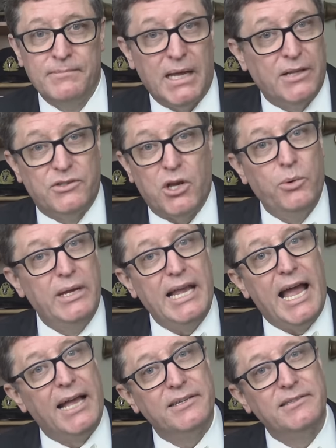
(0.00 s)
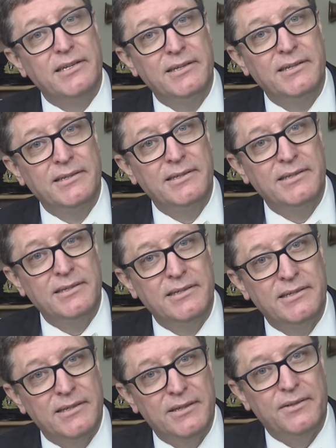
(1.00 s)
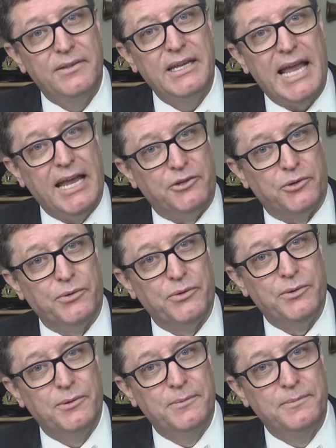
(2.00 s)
And so he asked the angels.